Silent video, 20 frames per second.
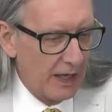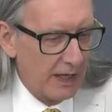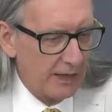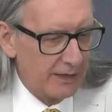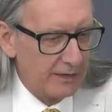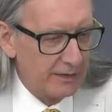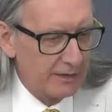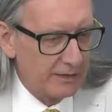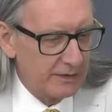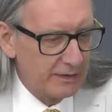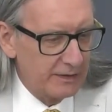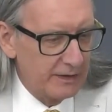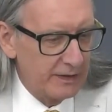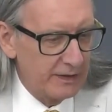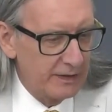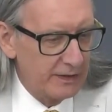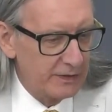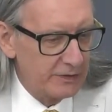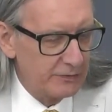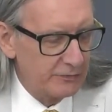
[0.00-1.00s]
And
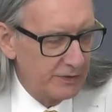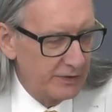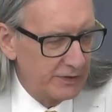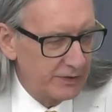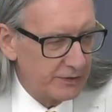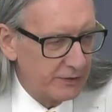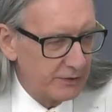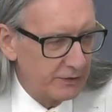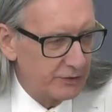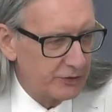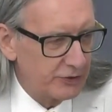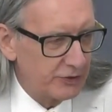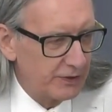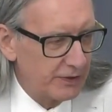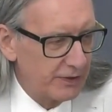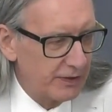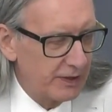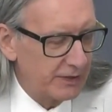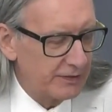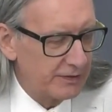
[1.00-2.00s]
in his research,
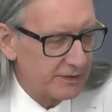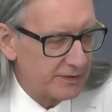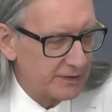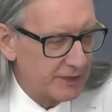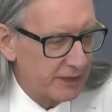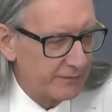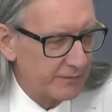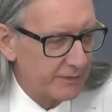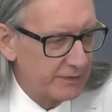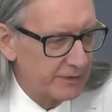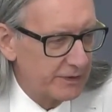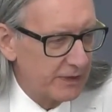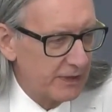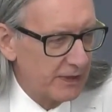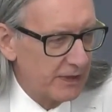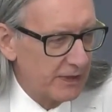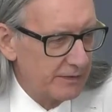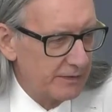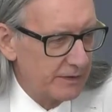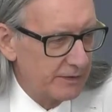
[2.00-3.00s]
he had discovered
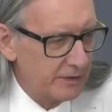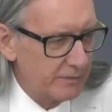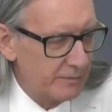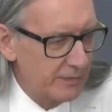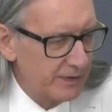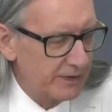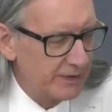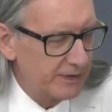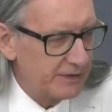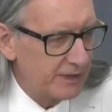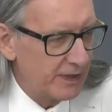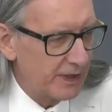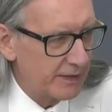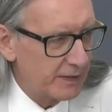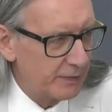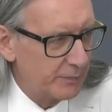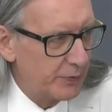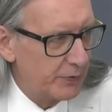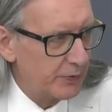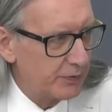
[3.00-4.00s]
that the Minister
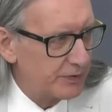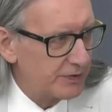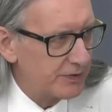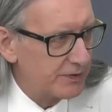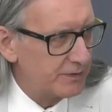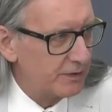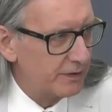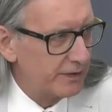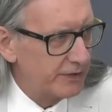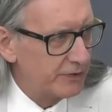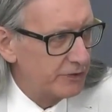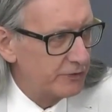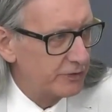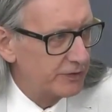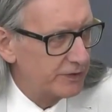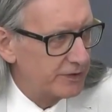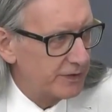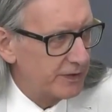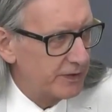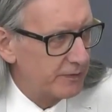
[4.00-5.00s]
had a personal
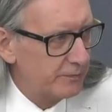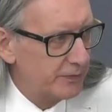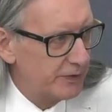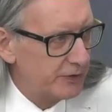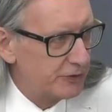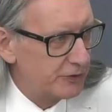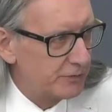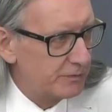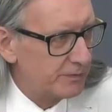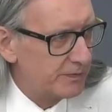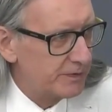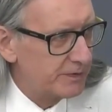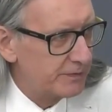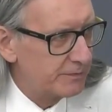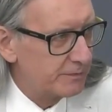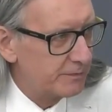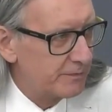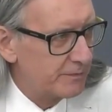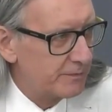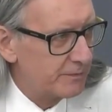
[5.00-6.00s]
interest in
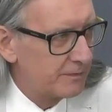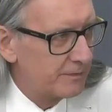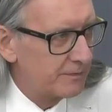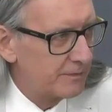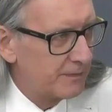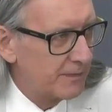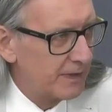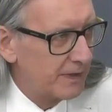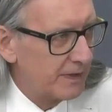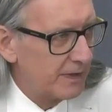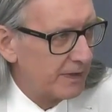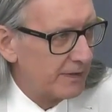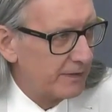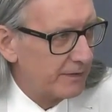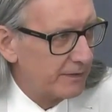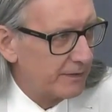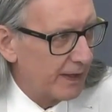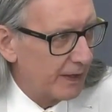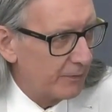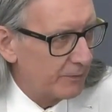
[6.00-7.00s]
Beecham's.
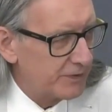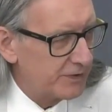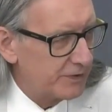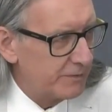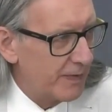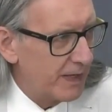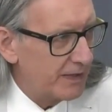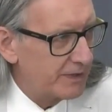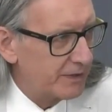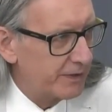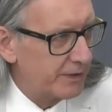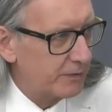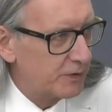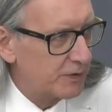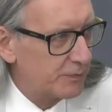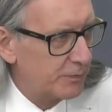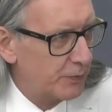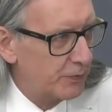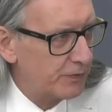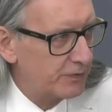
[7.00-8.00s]
That was the matter that
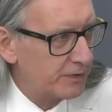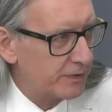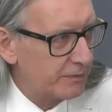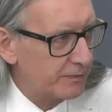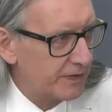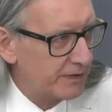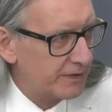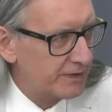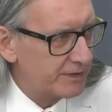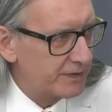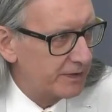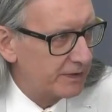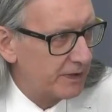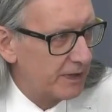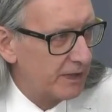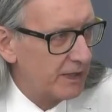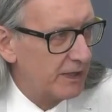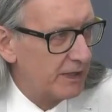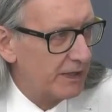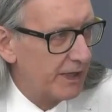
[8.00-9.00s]
was put to the Minister,
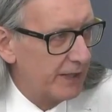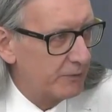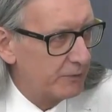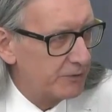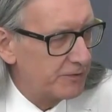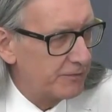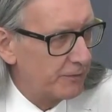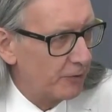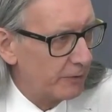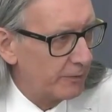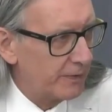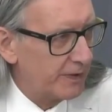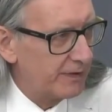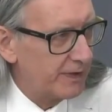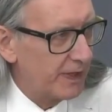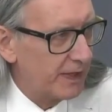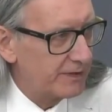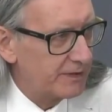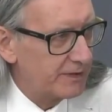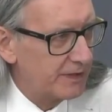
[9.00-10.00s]
and it was
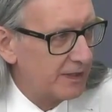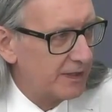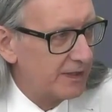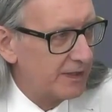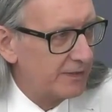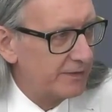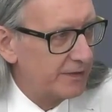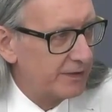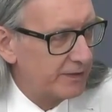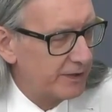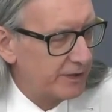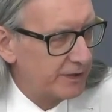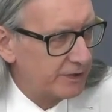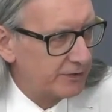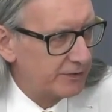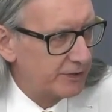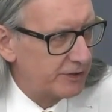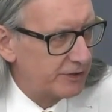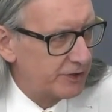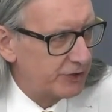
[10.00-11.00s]
following that that
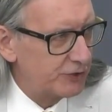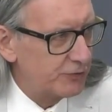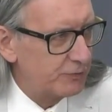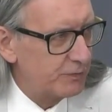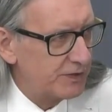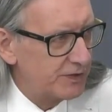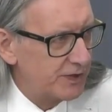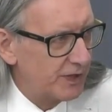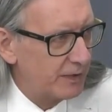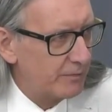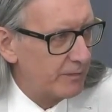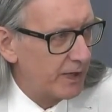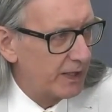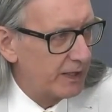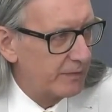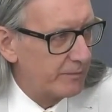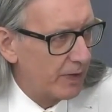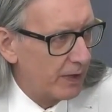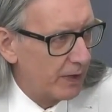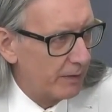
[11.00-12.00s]
this decision was taken by
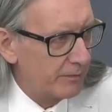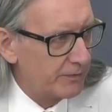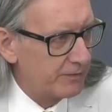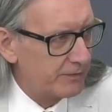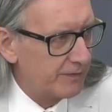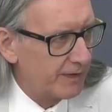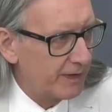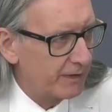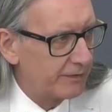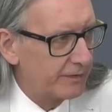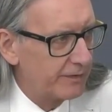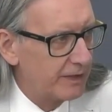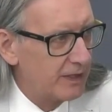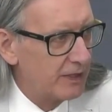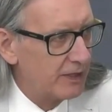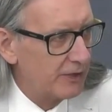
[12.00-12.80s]
the Department of Health